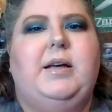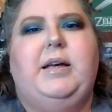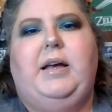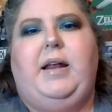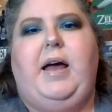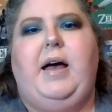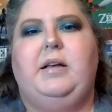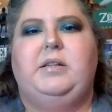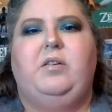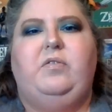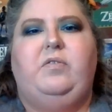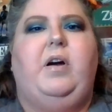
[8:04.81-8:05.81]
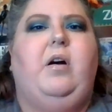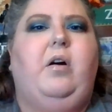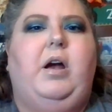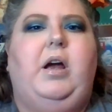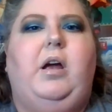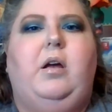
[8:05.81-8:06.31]
It has a
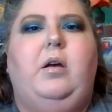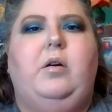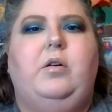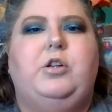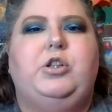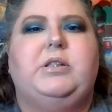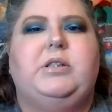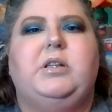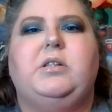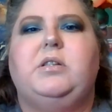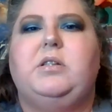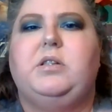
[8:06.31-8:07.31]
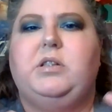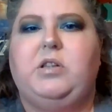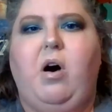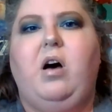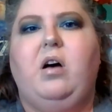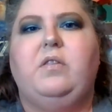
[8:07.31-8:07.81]
very just
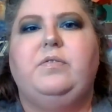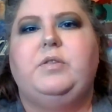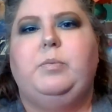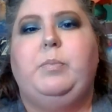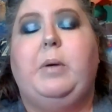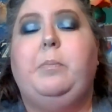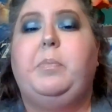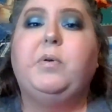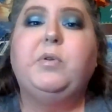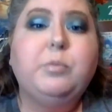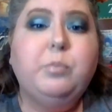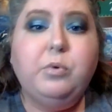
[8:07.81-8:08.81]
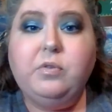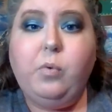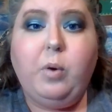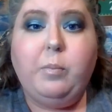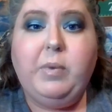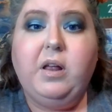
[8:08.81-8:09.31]
soft but buildable
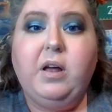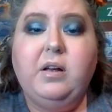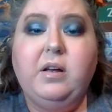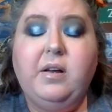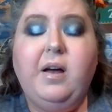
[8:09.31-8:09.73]
formula.